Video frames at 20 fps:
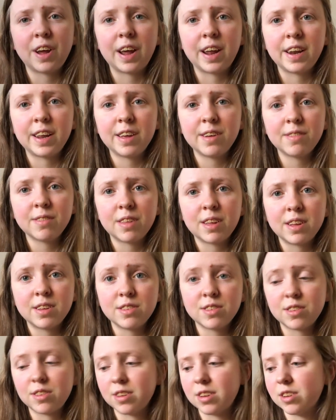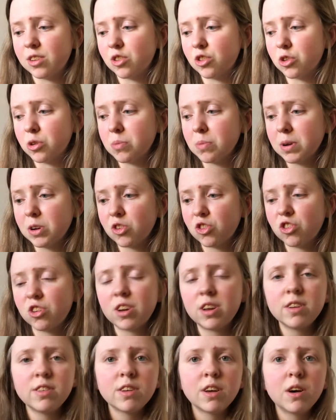any of these in too much
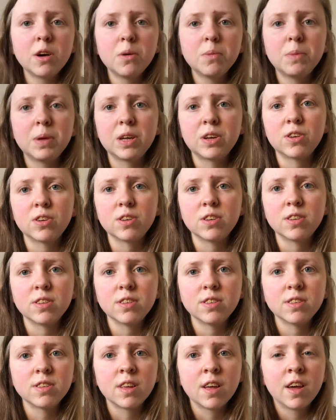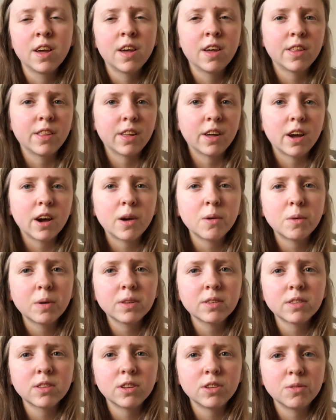detail because they are
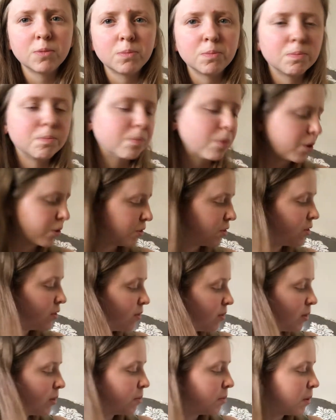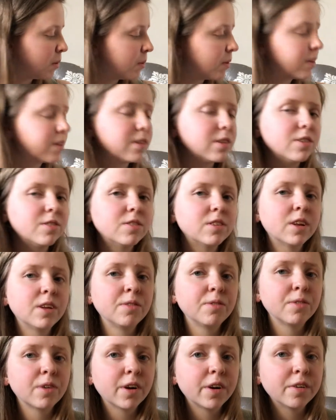ones that most of them are ones that you've
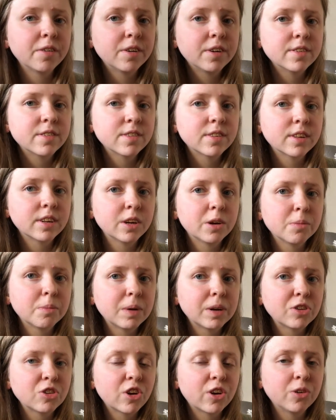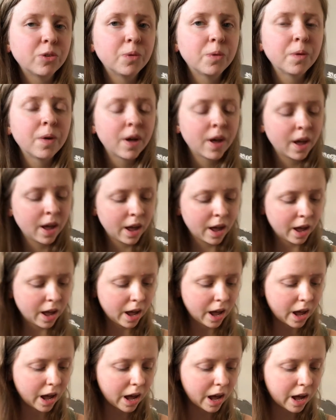seen very recently on my channel.
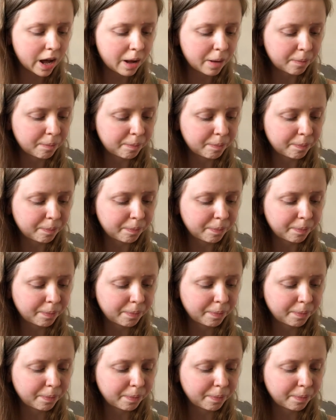Um,